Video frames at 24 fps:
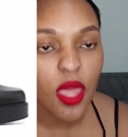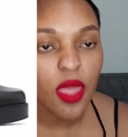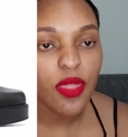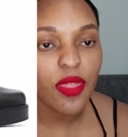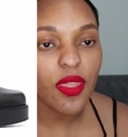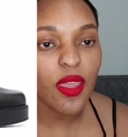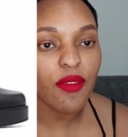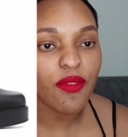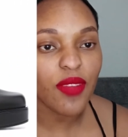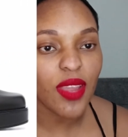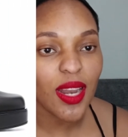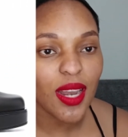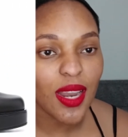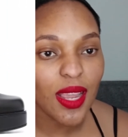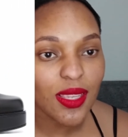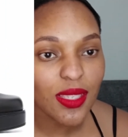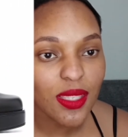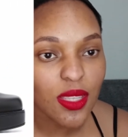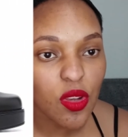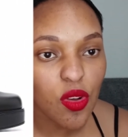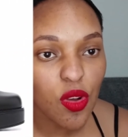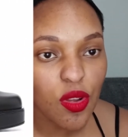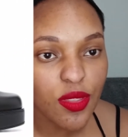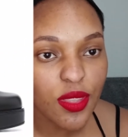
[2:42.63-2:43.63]
They have
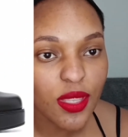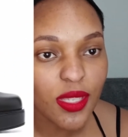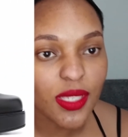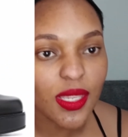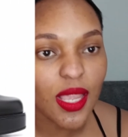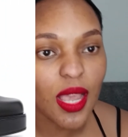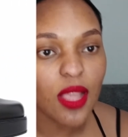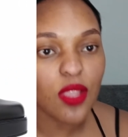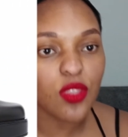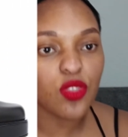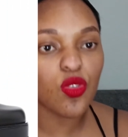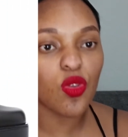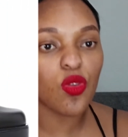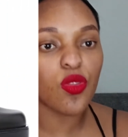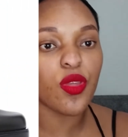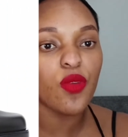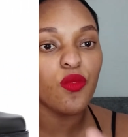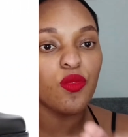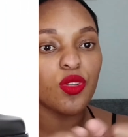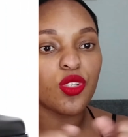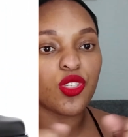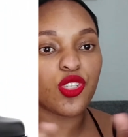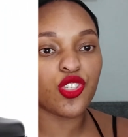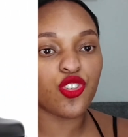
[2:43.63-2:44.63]
elastic on the sides, so they
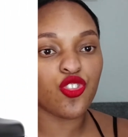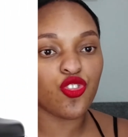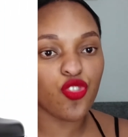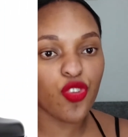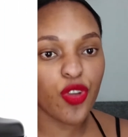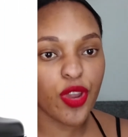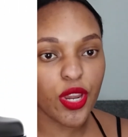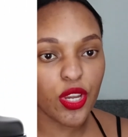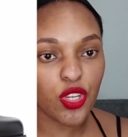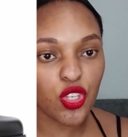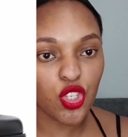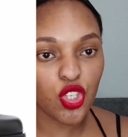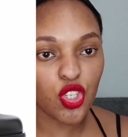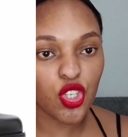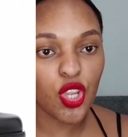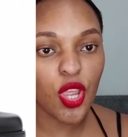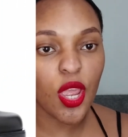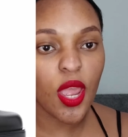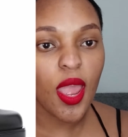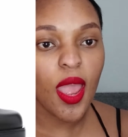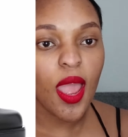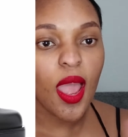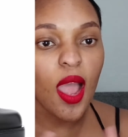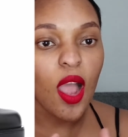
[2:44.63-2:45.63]
will stretch
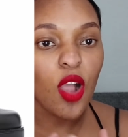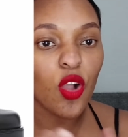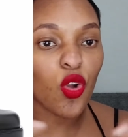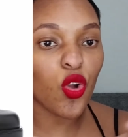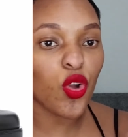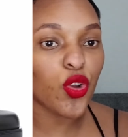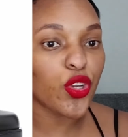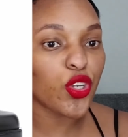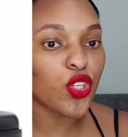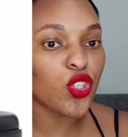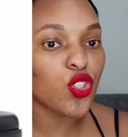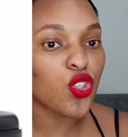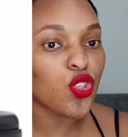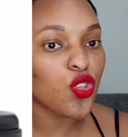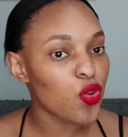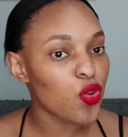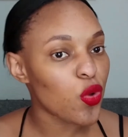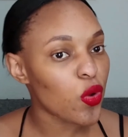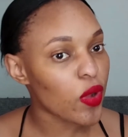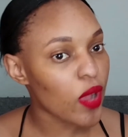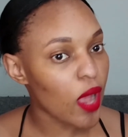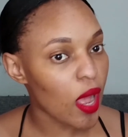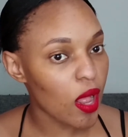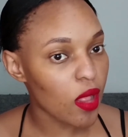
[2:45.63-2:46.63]
according
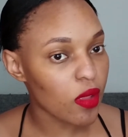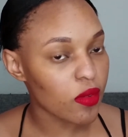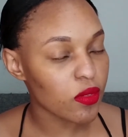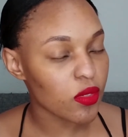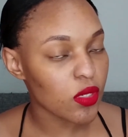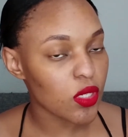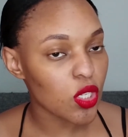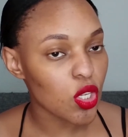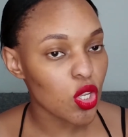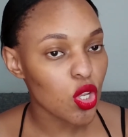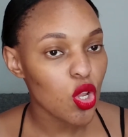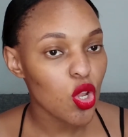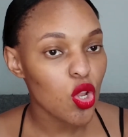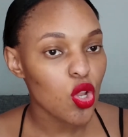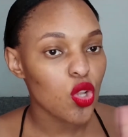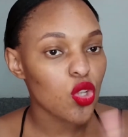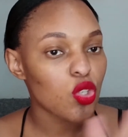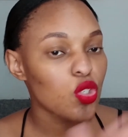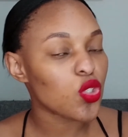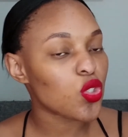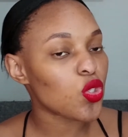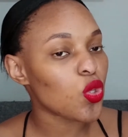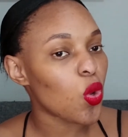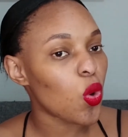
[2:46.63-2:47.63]
your calves.
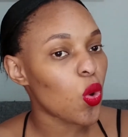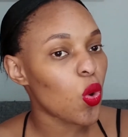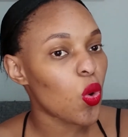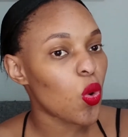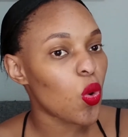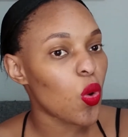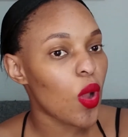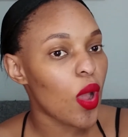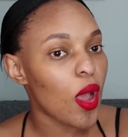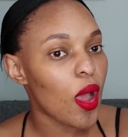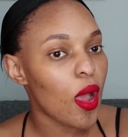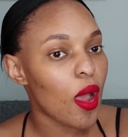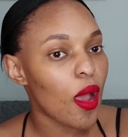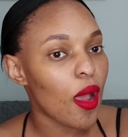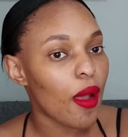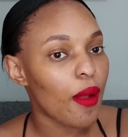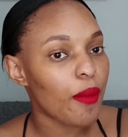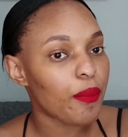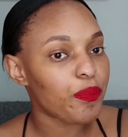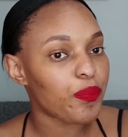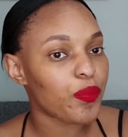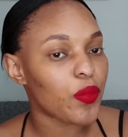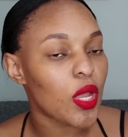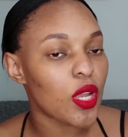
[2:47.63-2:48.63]
So
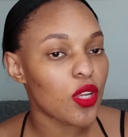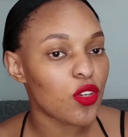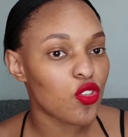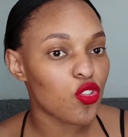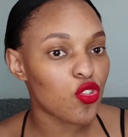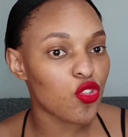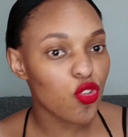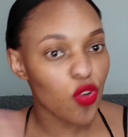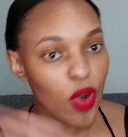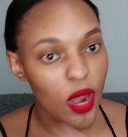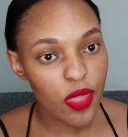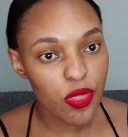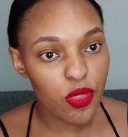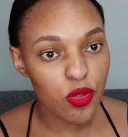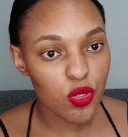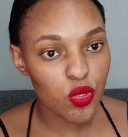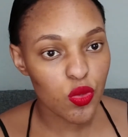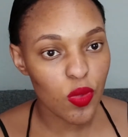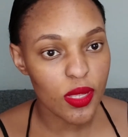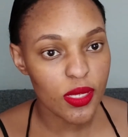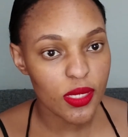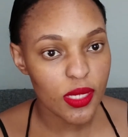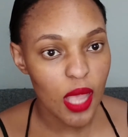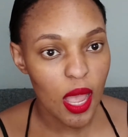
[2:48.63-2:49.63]
try those
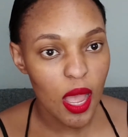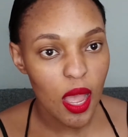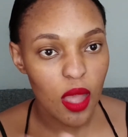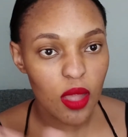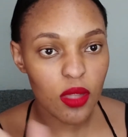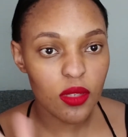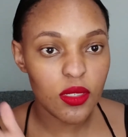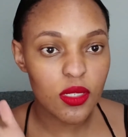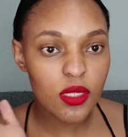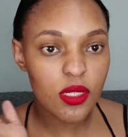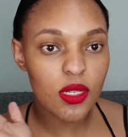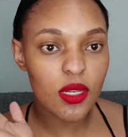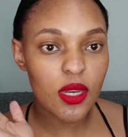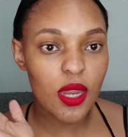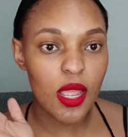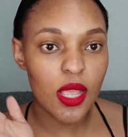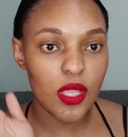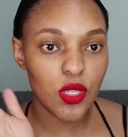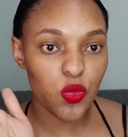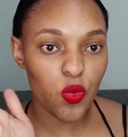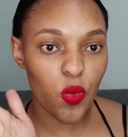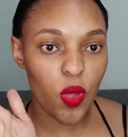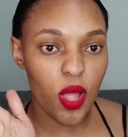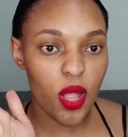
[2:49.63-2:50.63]
ones out
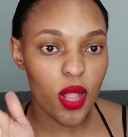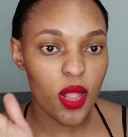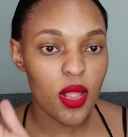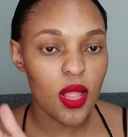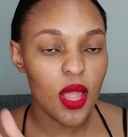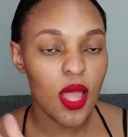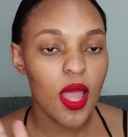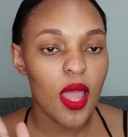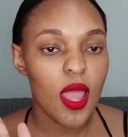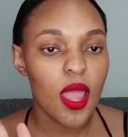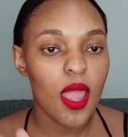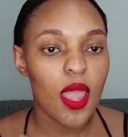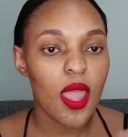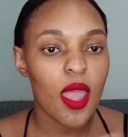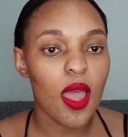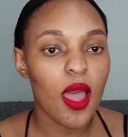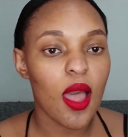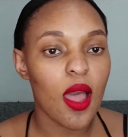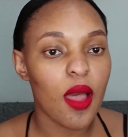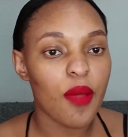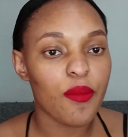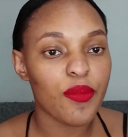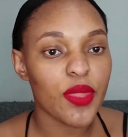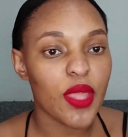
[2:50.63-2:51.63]
as well.
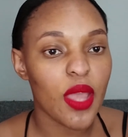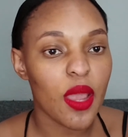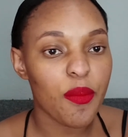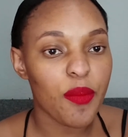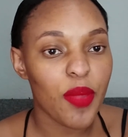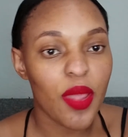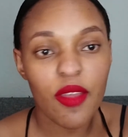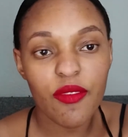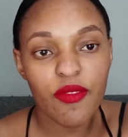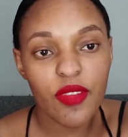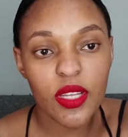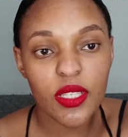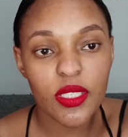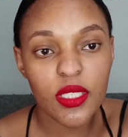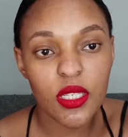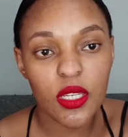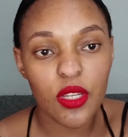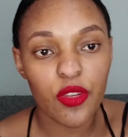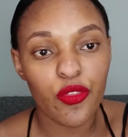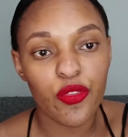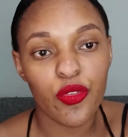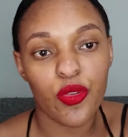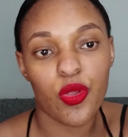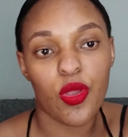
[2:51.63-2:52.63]
They are perfect
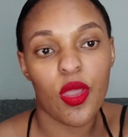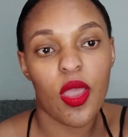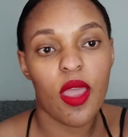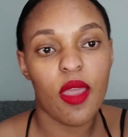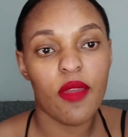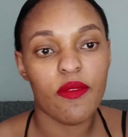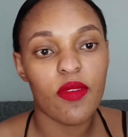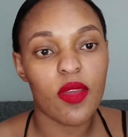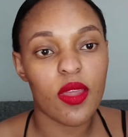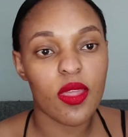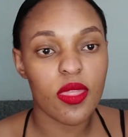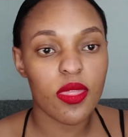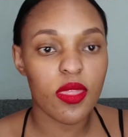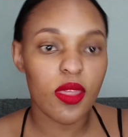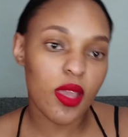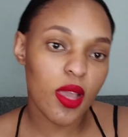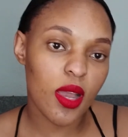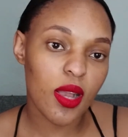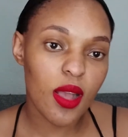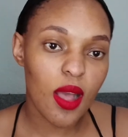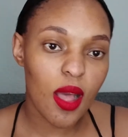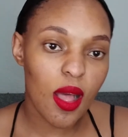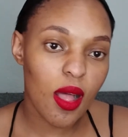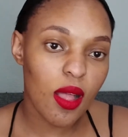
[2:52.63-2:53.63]
if you have thicker
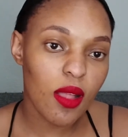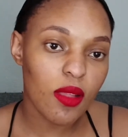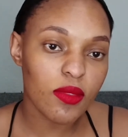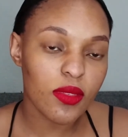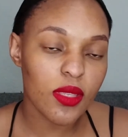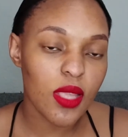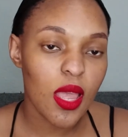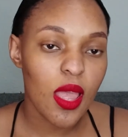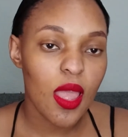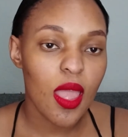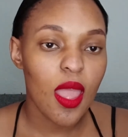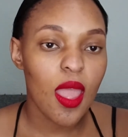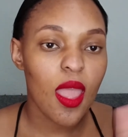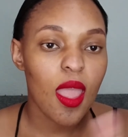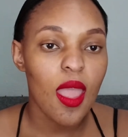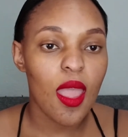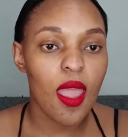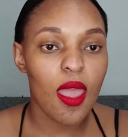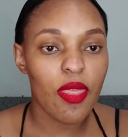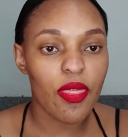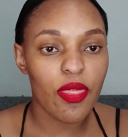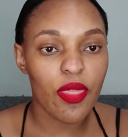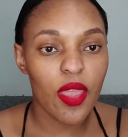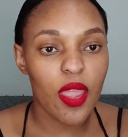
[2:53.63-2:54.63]
calves.
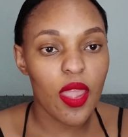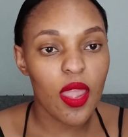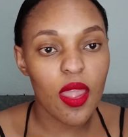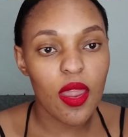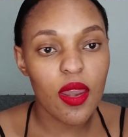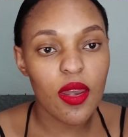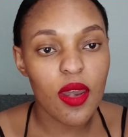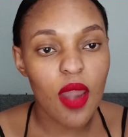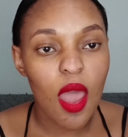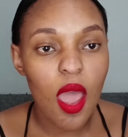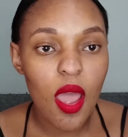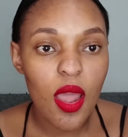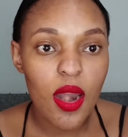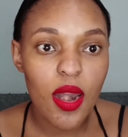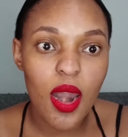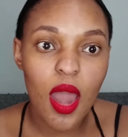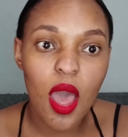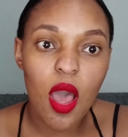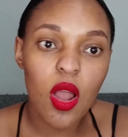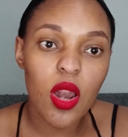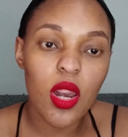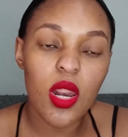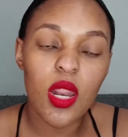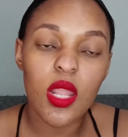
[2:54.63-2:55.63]
And then
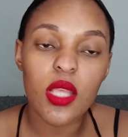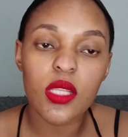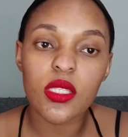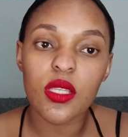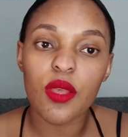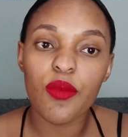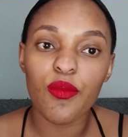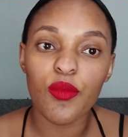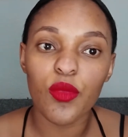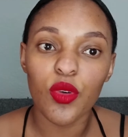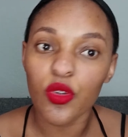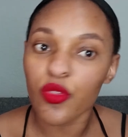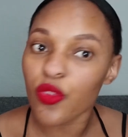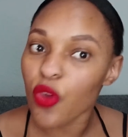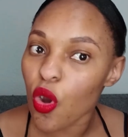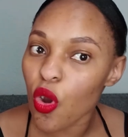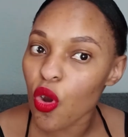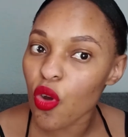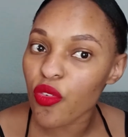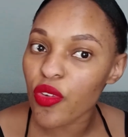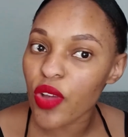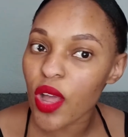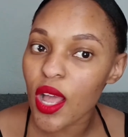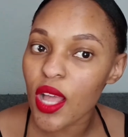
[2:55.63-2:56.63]
now let's move
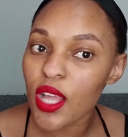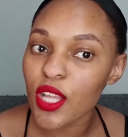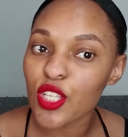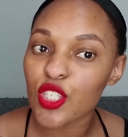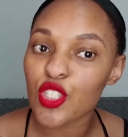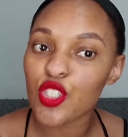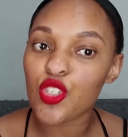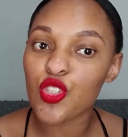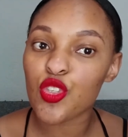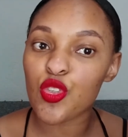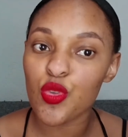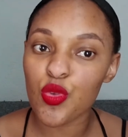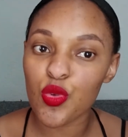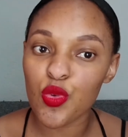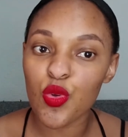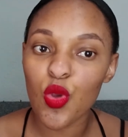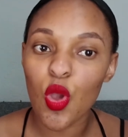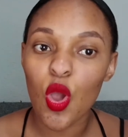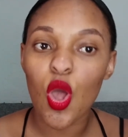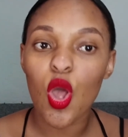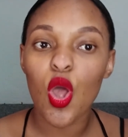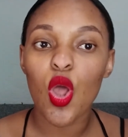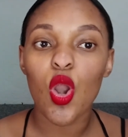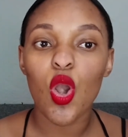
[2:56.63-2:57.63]
over to
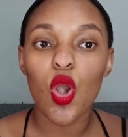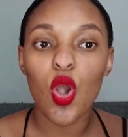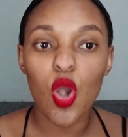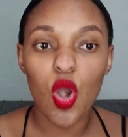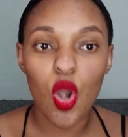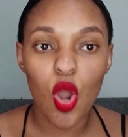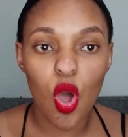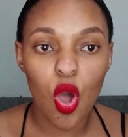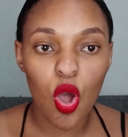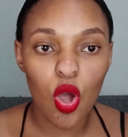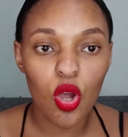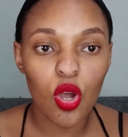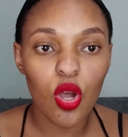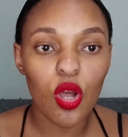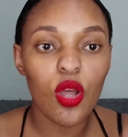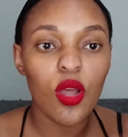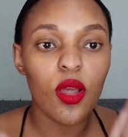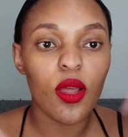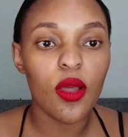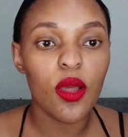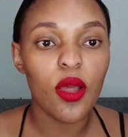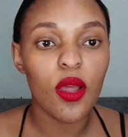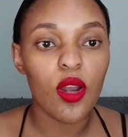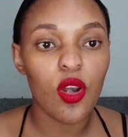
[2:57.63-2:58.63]

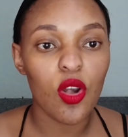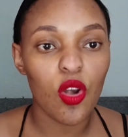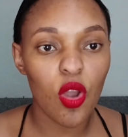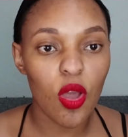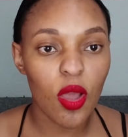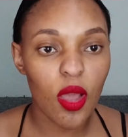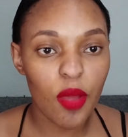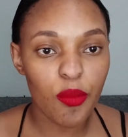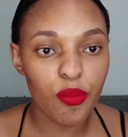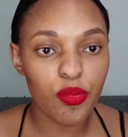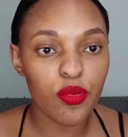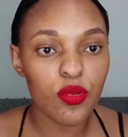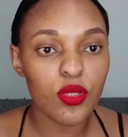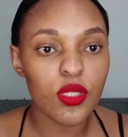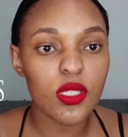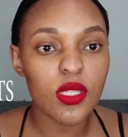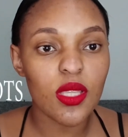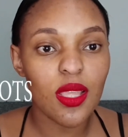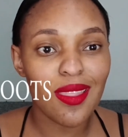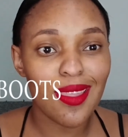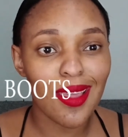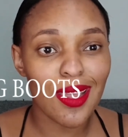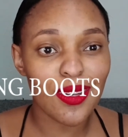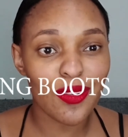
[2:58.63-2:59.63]
longer boots
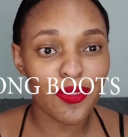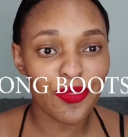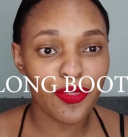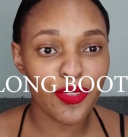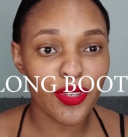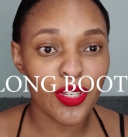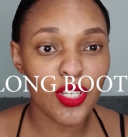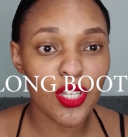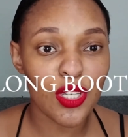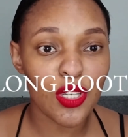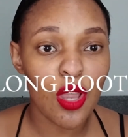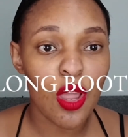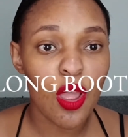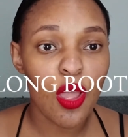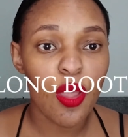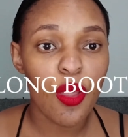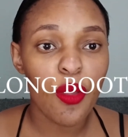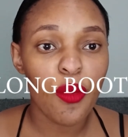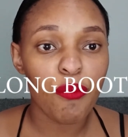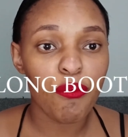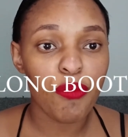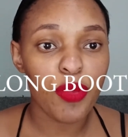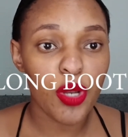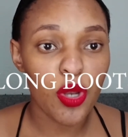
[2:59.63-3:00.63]
that fit
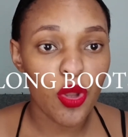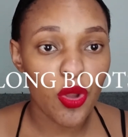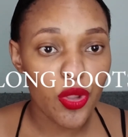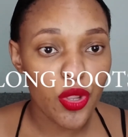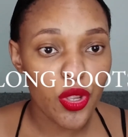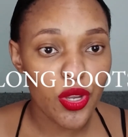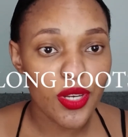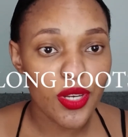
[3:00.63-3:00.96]
below your